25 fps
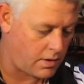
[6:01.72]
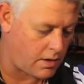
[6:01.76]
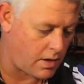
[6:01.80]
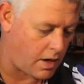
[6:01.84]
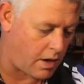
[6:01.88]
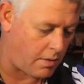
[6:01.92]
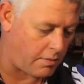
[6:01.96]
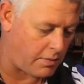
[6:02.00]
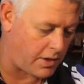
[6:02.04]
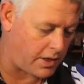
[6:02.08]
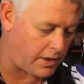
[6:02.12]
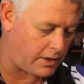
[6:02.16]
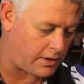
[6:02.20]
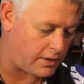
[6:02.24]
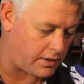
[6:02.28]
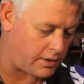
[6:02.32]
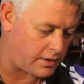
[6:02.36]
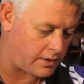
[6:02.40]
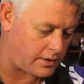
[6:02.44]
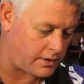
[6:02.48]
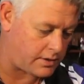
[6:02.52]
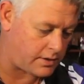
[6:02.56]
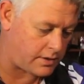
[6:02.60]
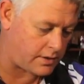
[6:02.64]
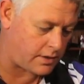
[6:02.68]
I made
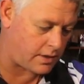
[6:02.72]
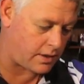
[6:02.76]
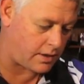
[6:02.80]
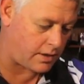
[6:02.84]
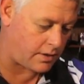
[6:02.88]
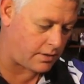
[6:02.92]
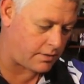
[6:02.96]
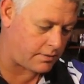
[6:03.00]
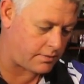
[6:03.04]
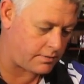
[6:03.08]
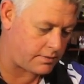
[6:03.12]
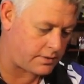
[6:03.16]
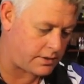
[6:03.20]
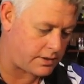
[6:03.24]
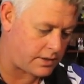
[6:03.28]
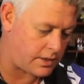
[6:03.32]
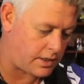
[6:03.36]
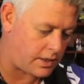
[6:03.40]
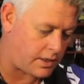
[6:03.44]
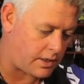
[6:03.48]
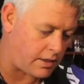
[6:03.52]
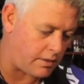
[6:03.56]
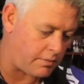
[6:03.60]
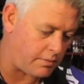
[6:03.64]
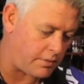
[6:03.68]
this
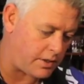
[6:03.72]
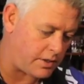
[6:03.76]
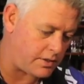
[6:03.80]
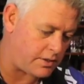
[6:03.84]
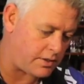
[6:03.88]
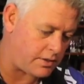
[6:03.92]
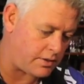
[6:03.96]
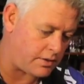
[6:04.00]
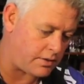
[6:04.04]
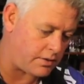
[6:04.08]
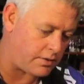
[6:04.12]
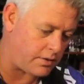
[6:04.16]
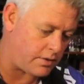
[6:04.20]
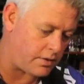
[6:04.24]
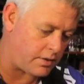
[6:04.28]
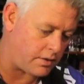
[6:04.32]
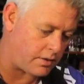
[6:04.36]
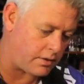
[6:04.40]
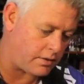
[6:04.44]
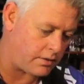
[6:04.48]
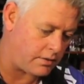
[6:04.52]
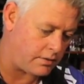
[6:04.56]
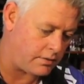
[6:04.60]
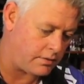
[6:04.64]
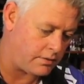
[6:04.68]
stick, I measured it
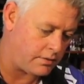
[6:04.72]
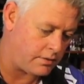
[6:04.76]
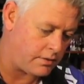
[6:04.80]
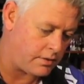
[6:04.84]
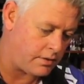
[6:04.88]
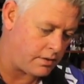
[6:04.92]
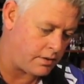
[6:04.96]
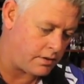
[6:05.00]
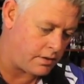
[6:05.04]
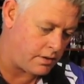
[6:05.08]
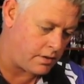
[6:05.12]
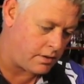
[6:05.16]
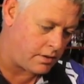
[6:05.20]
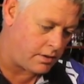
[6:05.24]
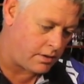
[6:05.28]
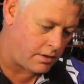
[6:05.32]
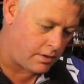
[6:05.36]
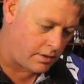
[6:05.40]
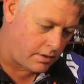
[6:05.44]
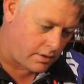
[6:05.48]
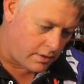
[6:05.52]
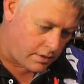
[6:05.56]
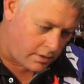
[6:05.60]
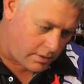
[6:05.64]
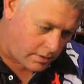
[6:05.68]
wrong.
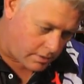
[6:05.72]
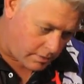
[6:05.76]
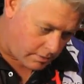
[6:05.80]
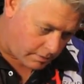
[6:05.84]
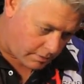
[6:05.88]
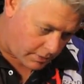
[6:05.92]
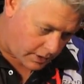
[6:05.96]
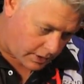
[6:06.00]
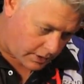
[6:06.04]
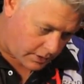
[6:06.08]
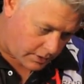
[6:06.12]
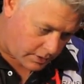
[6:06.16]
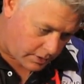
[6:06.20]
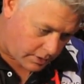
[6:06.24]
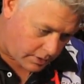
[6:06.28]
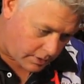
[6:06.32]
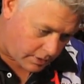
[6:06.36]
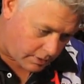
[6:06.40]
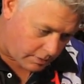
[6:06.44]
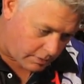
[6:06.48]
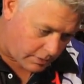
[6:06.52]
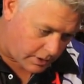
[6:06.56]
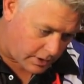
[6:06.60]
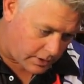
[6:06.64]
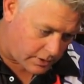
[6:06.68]
Make sure
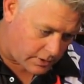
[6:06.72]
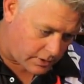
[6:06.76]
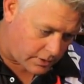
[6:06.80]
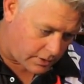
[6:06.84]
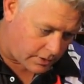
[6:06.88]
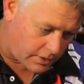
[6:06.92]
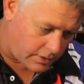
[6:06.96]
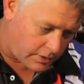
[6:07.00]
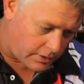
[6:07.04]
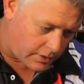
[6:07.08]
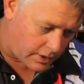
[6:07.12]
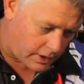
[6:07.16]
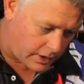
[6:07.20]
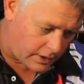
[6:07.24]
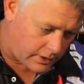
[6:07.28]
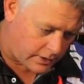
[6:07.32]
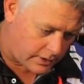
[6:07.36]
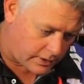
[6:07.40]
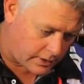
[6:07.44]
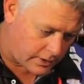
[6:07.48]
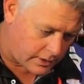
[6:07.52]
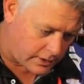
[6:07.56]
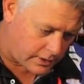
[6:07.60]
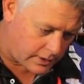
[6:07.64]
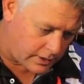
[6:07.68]
you measure it right,
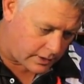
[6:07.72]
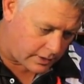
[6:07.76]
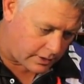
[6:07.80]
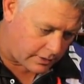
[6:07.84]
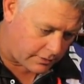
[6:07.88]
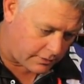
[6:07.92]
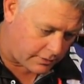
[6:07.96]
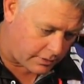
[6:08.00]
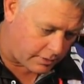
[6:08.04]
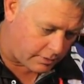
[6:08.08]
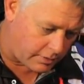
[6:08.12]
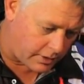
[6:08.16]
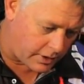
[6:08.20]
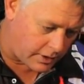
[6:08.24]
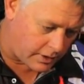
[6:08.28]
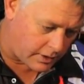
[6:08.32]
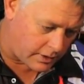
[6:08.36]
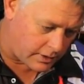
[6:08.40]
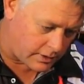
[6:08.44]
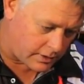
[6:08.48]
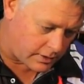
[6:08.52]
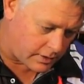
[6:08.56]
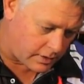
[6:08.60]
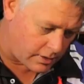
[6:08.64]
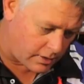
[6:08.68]
doesn't have to be
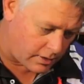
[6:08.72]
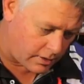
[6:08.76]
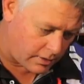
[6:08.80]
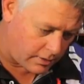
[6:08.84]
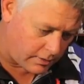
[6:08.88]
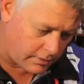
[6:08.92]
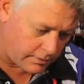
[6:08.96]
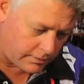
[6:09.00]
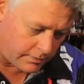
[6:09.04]
this long.